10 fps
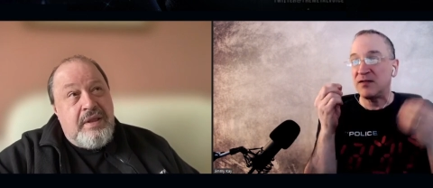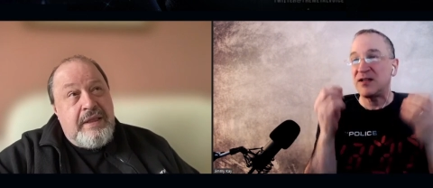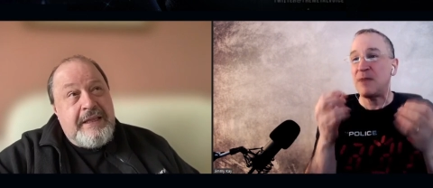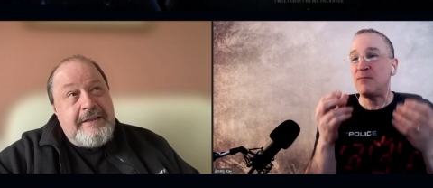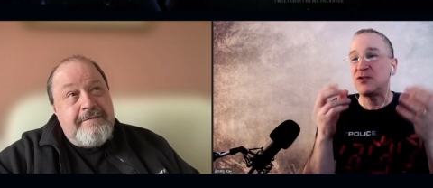
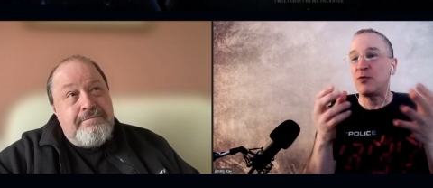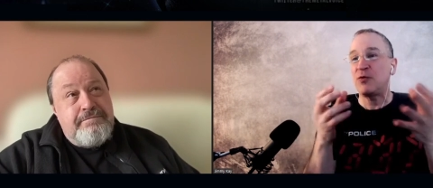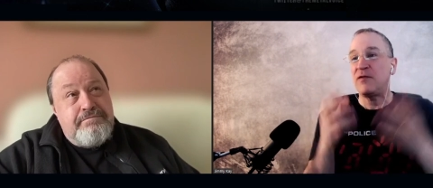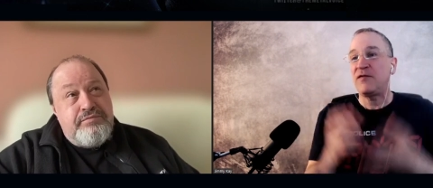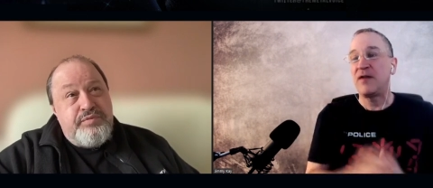Speaker 1: some
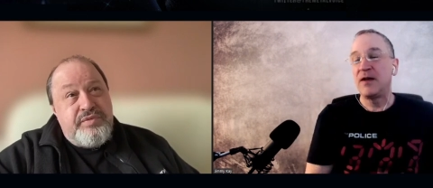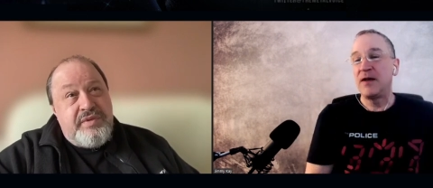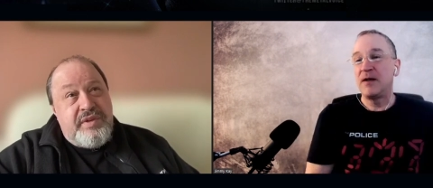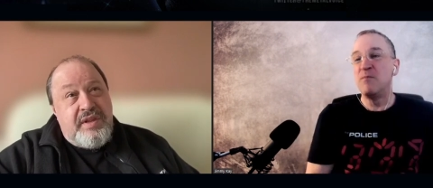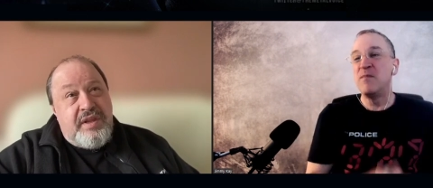sort of
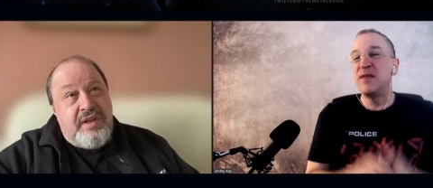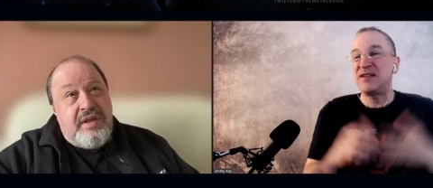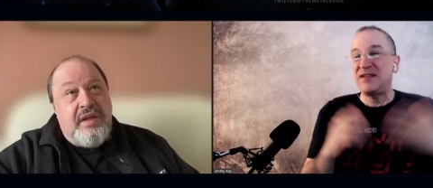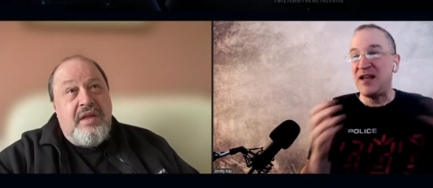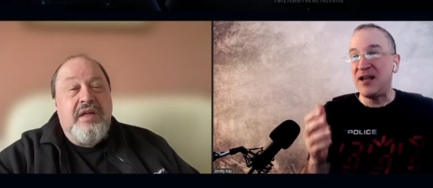
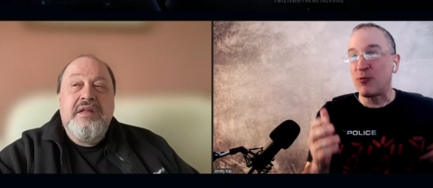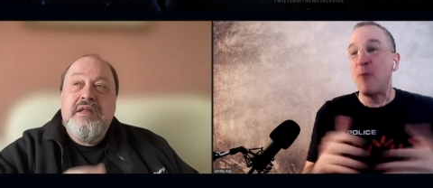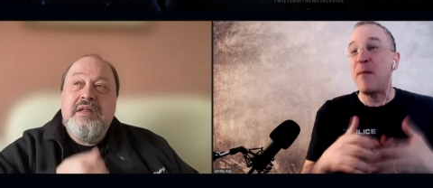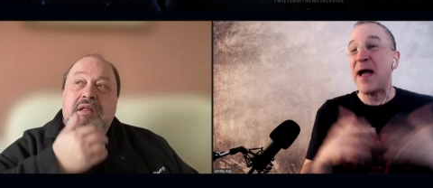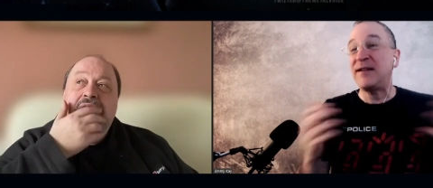
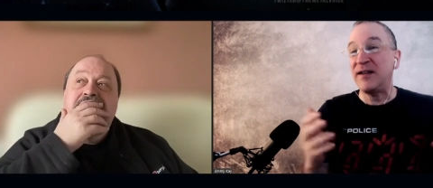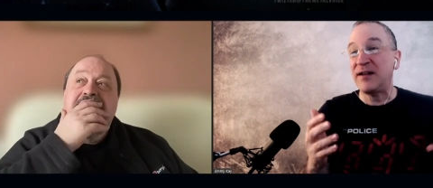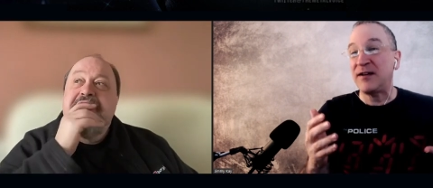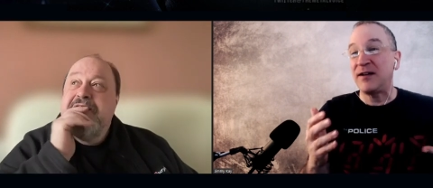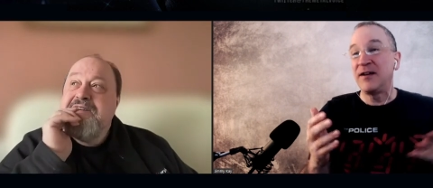mystique,
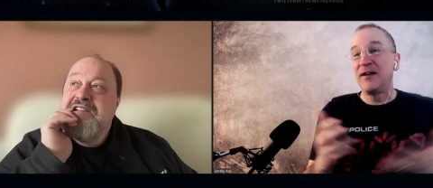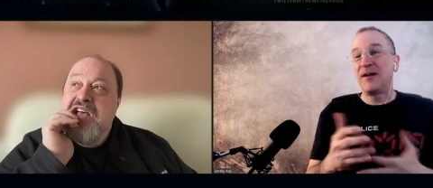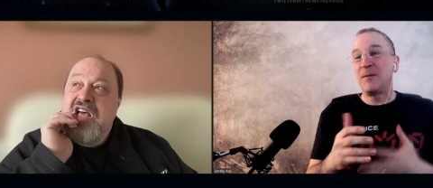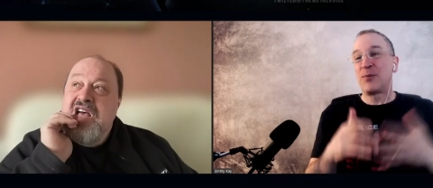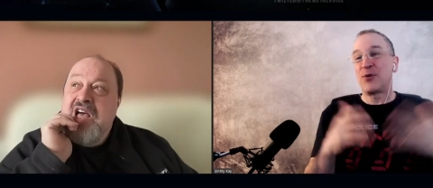romantic
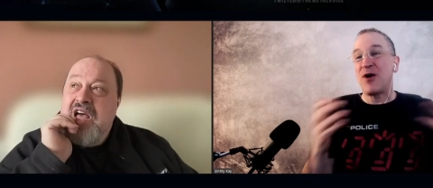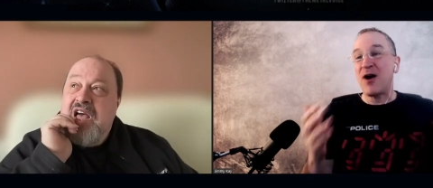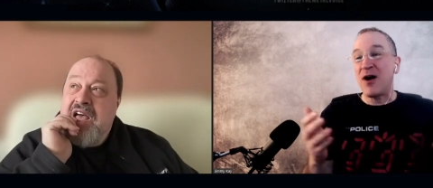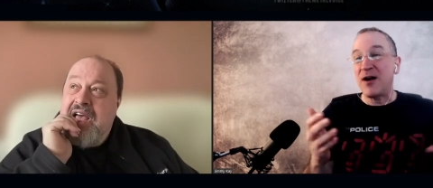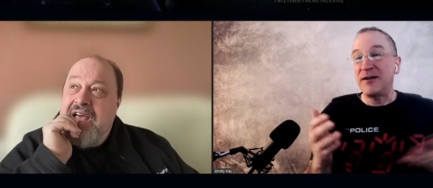
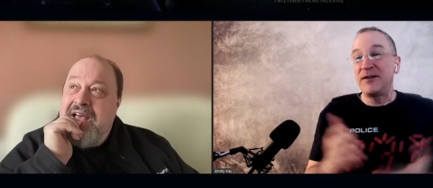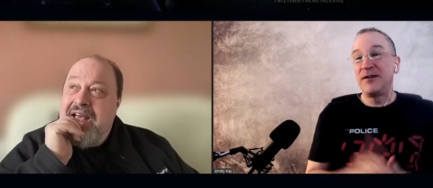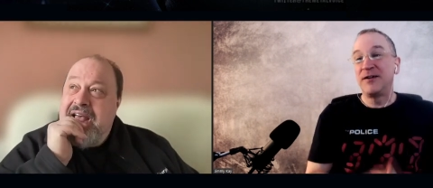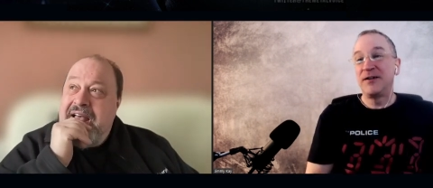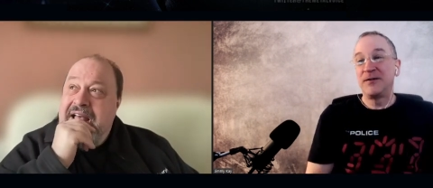prog.
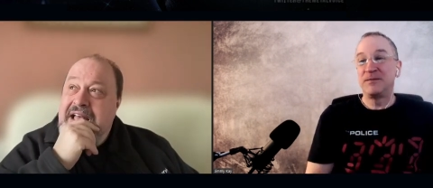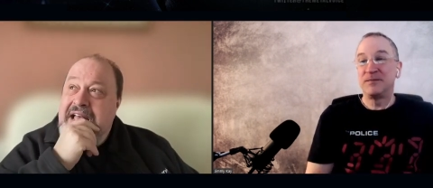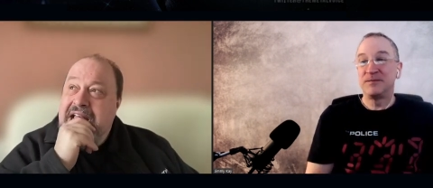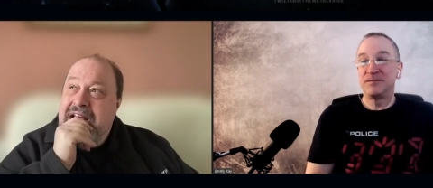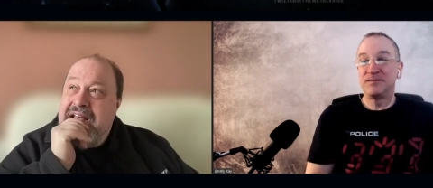
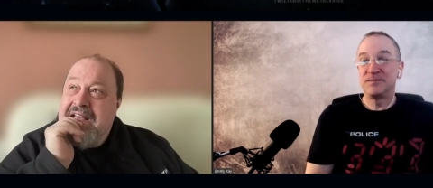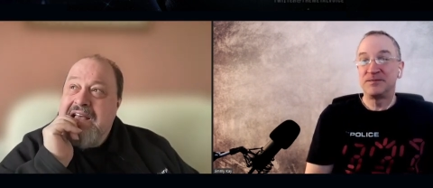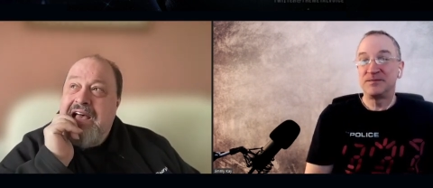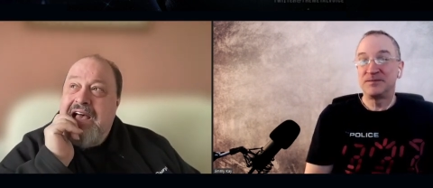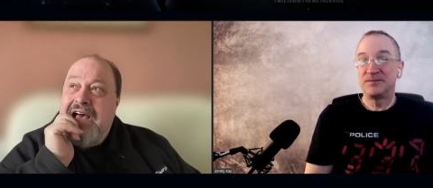
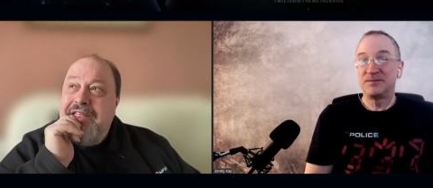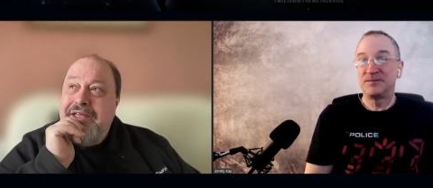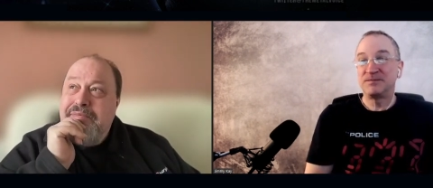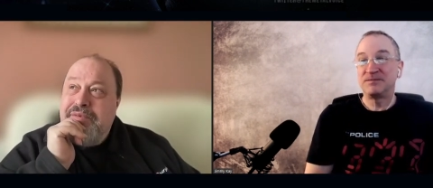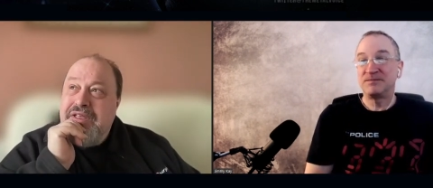
Speaker 2: I
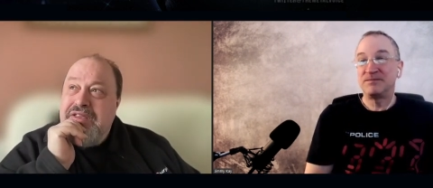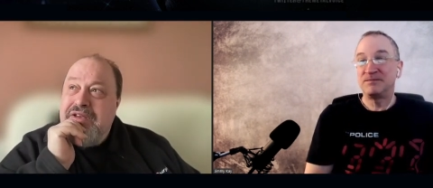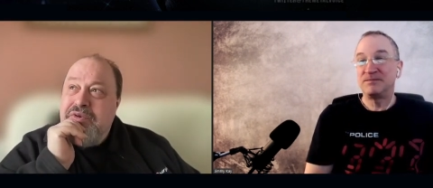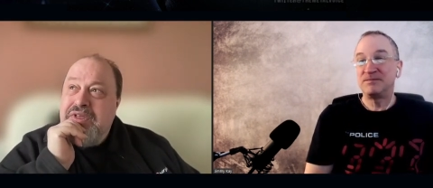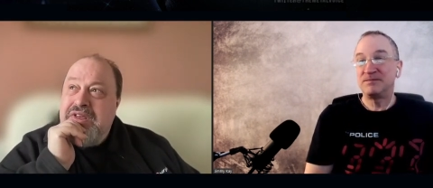think there's
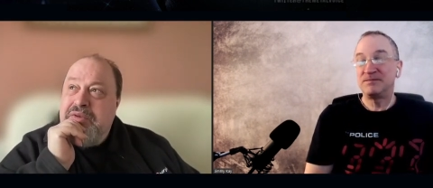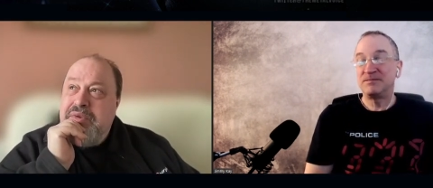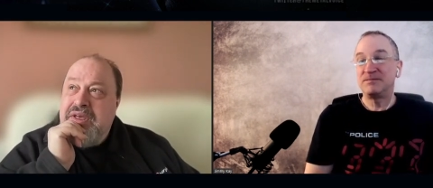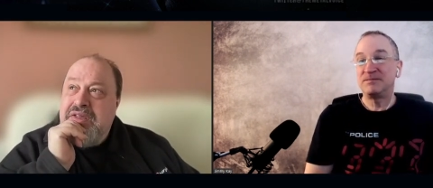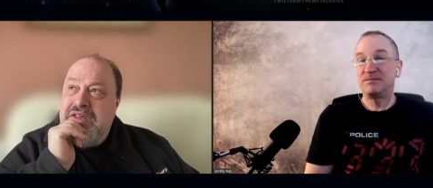always going to
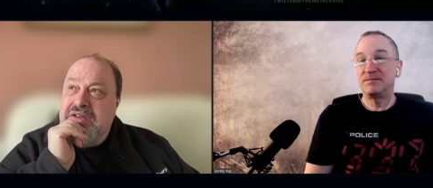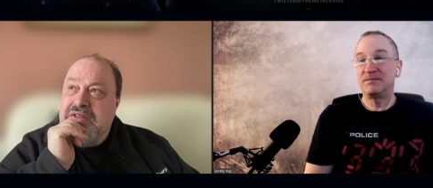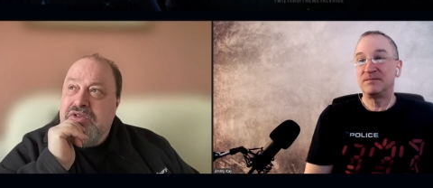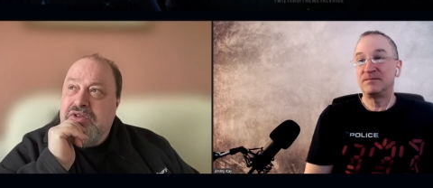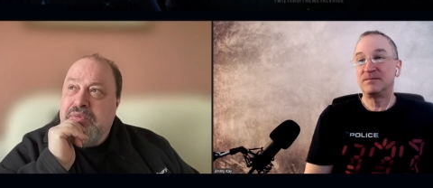be a
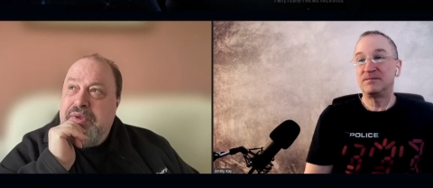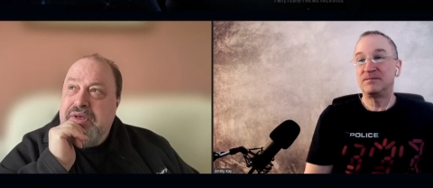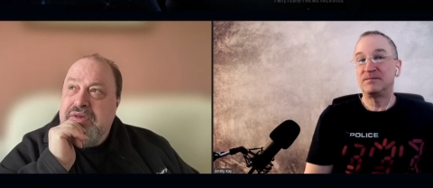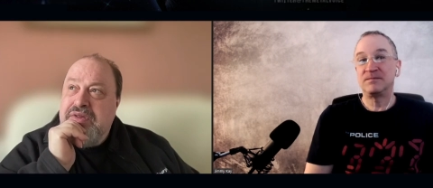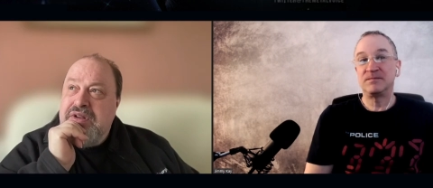certain sort of
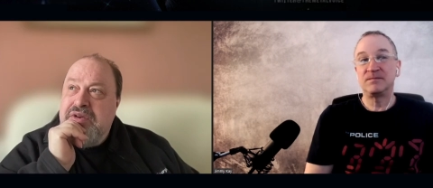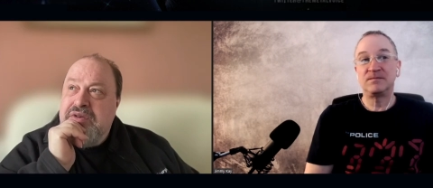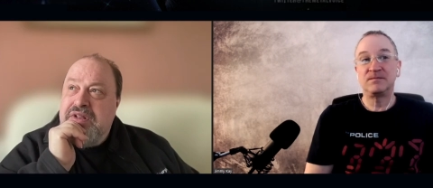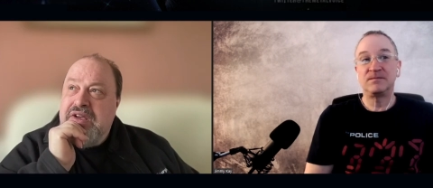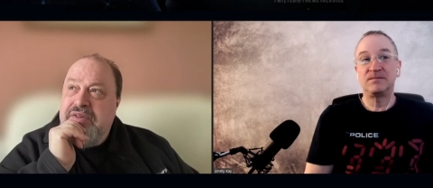person who's
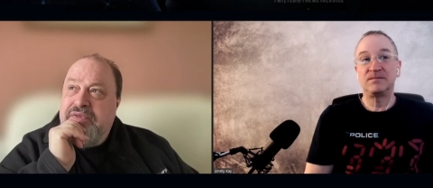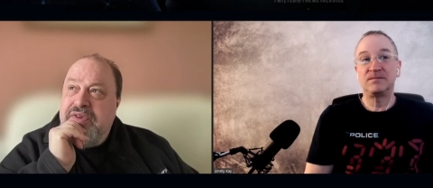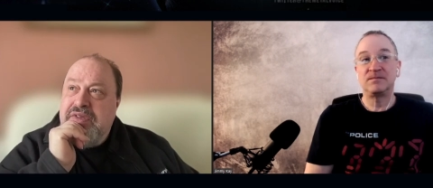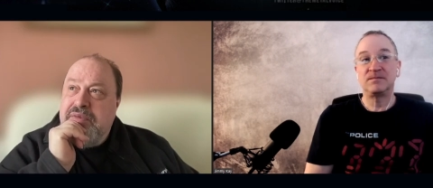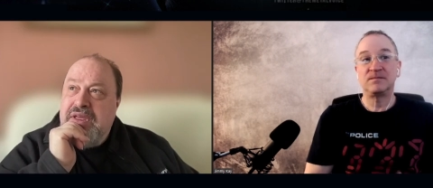looking for
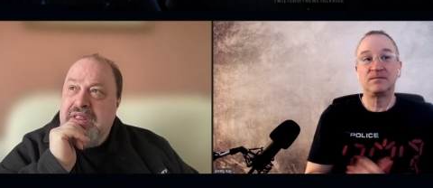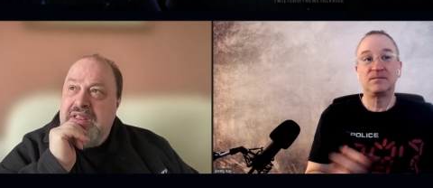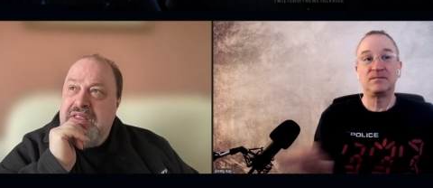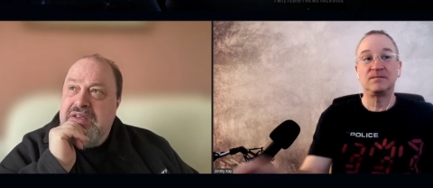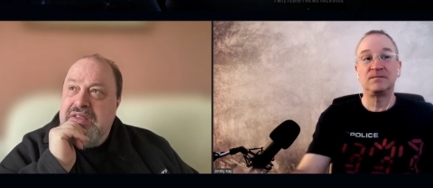something
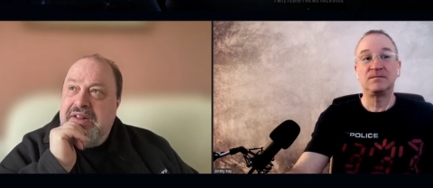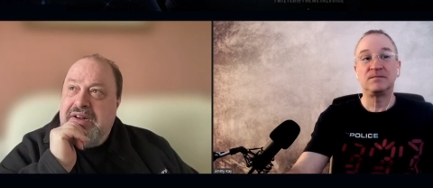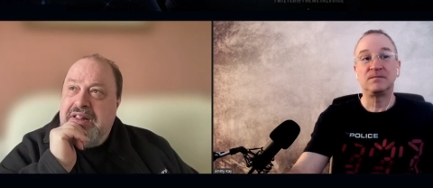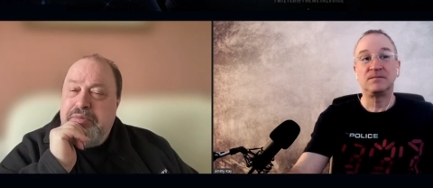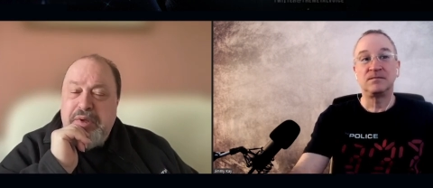that's just a
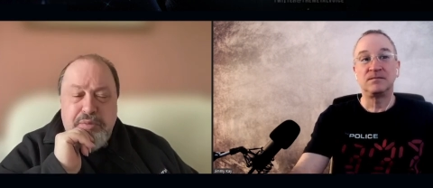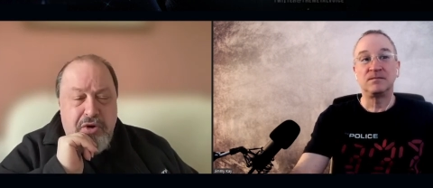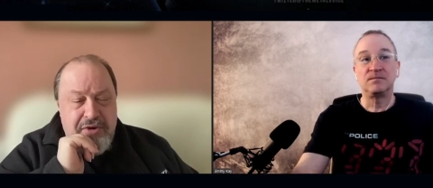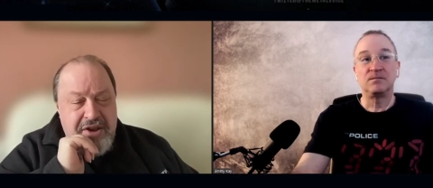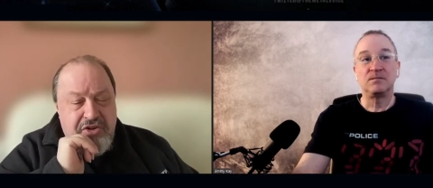little bit
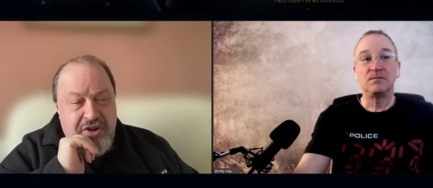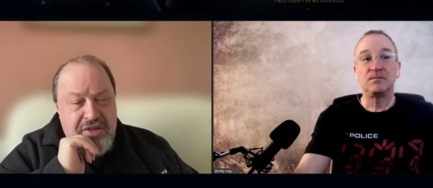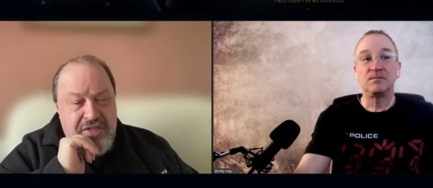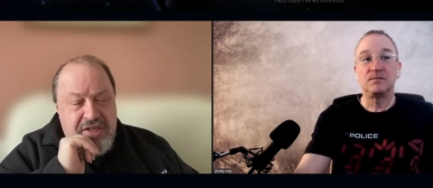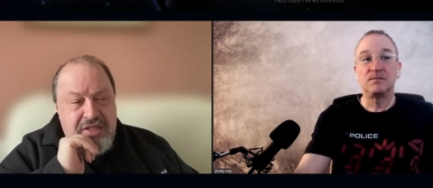more
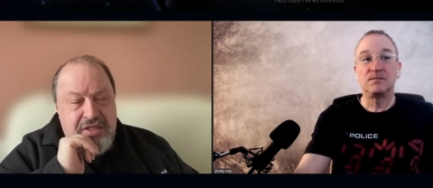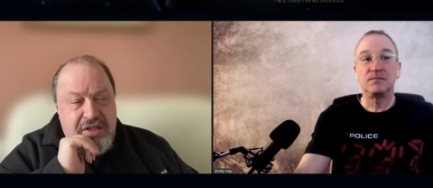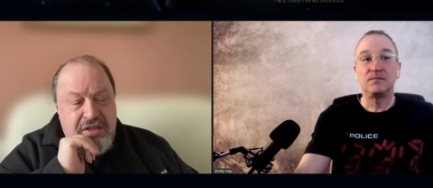interesting than